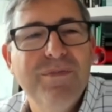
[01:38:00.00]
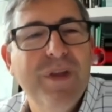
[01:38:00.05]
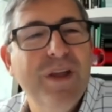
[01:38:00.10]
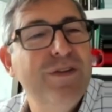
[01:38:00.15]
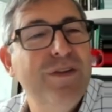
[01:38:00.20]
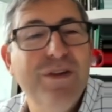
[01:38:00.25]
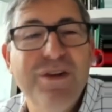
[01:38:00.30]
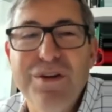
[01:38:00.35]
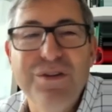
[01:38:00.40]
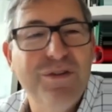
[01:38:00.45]

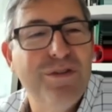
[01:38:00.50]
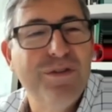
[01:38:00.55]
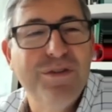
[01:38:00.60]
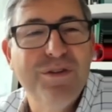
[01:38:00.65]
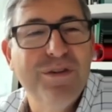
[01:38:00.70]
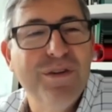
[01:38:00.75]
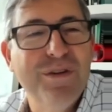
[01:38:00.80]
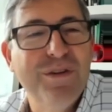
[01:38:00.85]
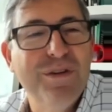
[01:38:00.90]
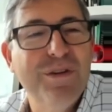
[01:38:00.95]
It
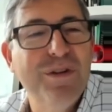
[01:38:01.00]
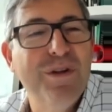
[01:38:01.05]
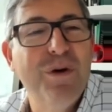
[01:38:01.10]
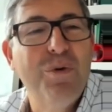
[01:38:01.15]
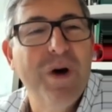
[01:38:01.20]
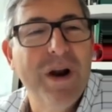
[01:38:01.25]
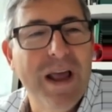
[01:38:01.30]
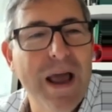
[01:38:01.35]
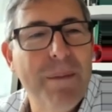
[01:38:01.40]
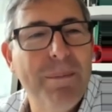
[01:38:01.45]
didn't. No,
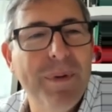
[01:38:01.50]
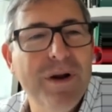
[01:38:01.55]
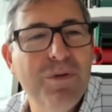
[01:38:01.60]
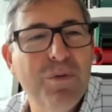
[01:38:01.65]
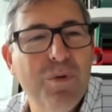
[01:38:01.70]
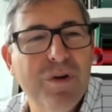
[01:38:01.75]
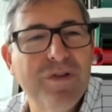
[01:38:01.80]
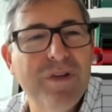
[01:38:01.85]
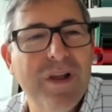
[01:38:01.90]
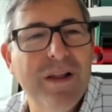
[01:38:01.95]
what
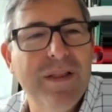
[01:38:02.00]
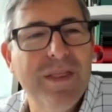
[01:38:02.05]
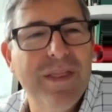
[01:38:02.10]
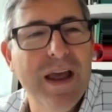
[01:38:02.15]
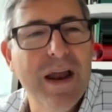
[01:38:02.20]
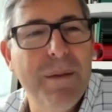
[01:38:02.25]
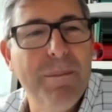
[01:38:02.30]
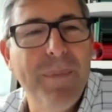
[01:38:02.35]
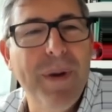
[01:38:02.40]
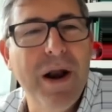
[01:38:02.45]
happened was that then